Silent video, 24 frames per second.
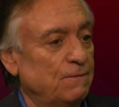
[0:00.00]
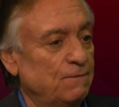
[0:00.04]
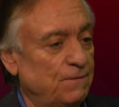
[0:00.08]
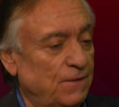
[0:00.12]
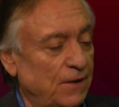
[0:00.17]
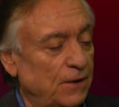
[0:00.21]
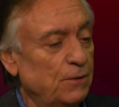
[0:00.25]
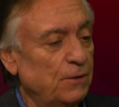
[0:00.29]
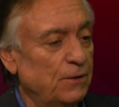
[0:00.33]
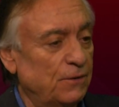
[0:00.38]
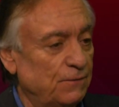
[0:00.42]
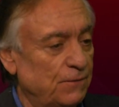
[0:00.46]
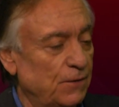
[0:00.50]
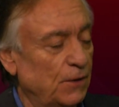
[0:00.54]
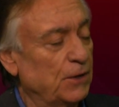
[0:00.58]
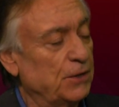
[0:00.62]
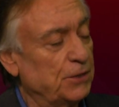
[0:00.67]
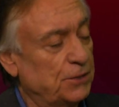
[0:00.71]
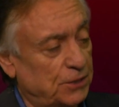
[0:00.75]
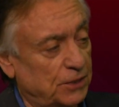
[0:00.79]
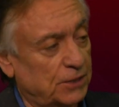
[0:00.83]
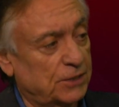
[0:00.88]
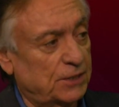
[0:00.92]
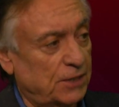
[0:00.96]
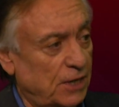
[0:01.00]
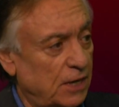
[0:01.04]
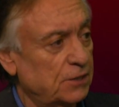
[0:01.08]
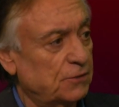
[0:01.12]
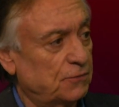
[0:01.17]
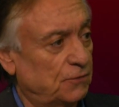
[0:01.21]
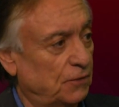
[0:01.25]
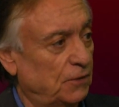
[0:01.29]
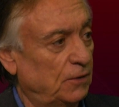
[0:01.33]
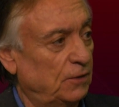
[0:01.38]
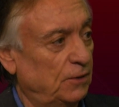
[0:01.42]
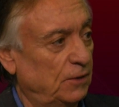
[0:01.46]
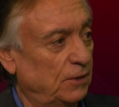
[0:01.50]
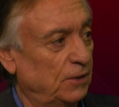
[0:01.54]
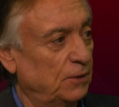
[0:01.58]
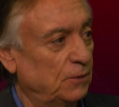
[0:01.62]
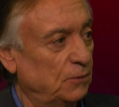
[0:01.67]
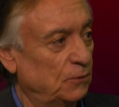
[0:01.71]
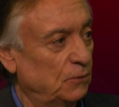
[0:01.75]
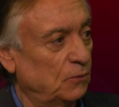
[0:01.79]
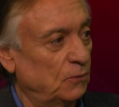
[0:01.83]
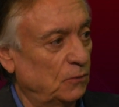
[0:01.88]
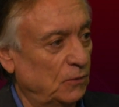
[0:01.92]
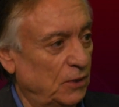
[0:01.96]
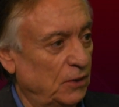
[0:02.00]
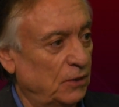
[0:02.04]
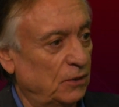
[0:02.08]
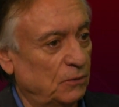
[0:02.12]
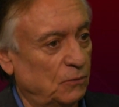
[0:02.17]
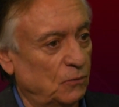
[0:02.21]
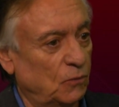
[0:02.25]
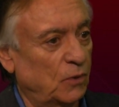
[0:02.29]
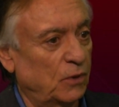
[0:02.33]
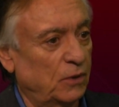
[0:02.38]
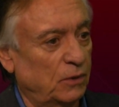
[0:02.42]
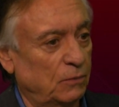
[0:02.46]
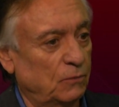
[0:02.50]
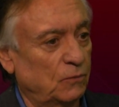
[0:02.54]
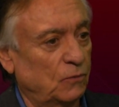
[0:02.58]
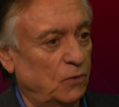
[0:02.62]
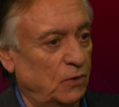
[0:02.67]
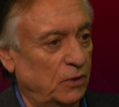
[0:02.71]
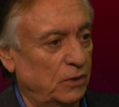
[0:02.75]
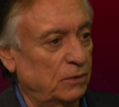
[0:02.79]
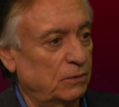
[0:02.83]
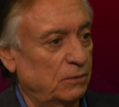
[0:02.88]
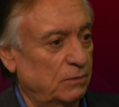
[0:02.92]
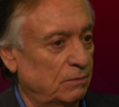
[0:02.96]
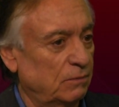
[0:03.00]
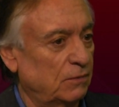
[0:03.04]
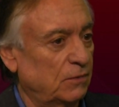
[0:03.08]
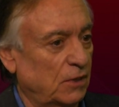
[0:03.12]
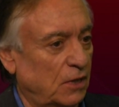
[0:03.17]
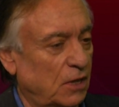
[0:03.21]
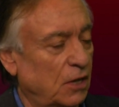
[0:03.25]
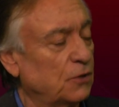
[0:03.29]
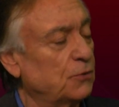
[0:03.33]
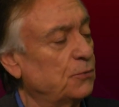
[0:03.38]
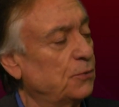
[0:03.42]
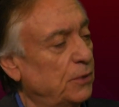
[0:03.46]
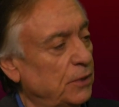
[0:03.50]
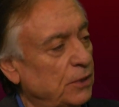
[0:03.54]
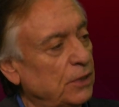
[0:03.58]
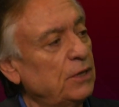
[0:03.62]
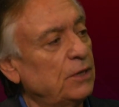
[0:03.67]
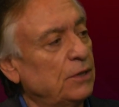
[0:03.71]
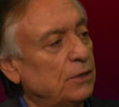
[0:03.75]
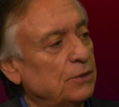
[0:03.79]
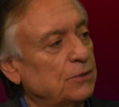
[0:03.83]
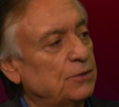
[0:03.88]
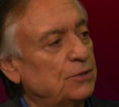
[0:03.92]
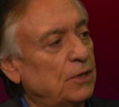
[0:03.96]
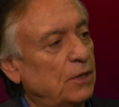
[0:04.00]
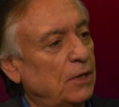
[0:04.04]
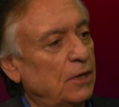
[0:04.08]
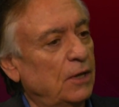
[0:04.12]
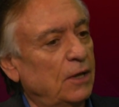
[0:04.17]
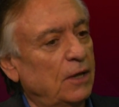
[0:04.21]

very, very successful in, mm -hmm. in what, what the country needs.